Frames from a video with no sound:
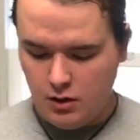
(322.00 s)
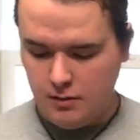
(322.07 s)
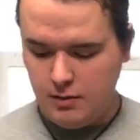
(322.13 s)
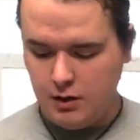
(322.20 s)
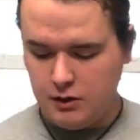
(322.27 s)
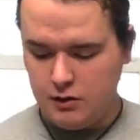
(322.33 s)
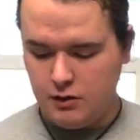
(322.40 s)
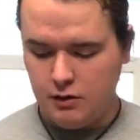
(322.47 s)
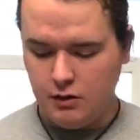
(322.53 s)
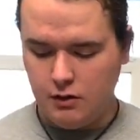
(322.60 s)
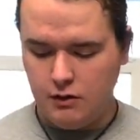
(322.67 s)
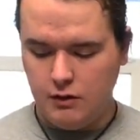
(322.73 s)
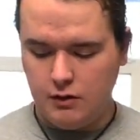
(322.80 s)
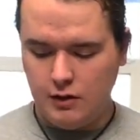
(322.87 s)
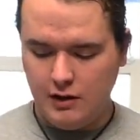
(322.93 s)
Make sure you
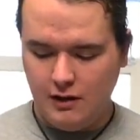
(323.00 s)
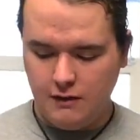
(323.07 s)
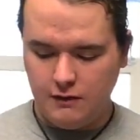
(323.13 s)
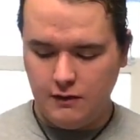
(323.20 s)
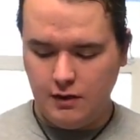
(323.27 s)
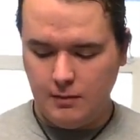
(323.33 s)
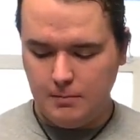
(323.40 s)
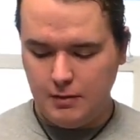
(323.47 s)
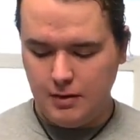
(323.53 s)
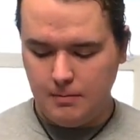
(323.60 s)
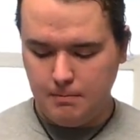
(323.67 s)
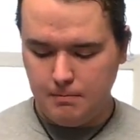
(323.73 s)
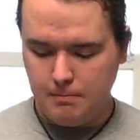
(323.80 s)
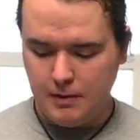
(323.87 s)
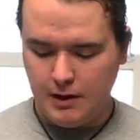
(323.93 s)
cook these thick
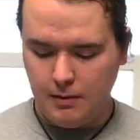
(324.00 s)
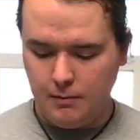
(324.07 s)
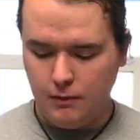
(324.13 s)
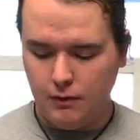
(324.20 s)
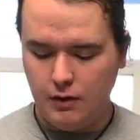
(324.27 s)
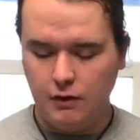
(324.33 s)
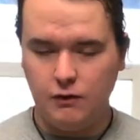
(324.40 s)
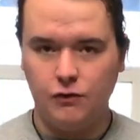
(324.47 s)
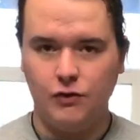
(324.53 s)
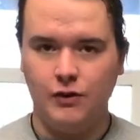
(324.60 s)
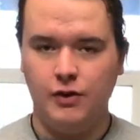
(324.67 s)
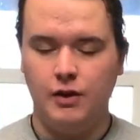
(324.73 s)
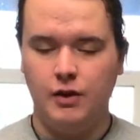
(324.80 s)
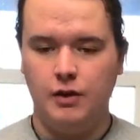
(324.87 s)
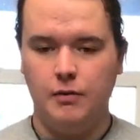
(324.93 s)
bad boys
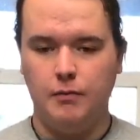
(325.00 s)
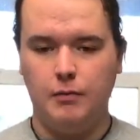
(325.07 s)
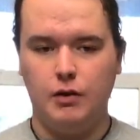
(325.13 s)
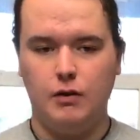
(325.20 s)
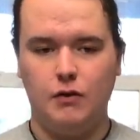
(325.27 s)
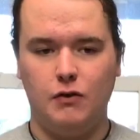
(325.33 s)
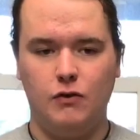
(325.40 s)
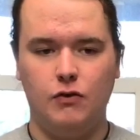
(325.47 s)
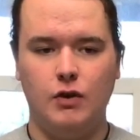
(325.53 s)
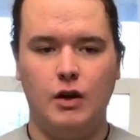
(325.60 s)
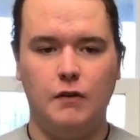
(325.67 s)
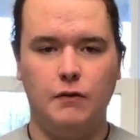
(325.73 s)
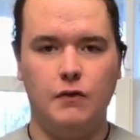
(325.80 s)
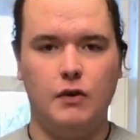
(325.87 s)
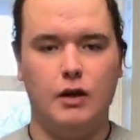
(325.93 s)
when they're
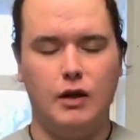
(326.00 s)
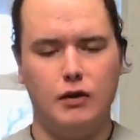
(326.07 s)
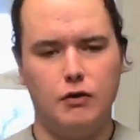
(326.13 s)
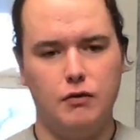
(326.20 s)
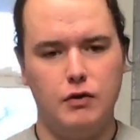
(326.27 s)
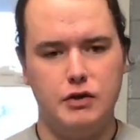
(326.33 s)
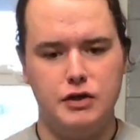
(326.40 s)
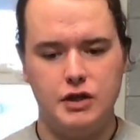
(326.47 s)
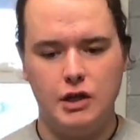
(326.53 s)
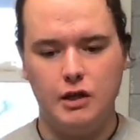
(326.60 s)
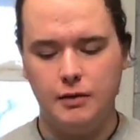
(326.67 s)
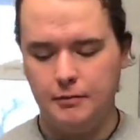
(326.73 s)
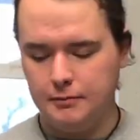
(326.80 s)
soft, not crunchy.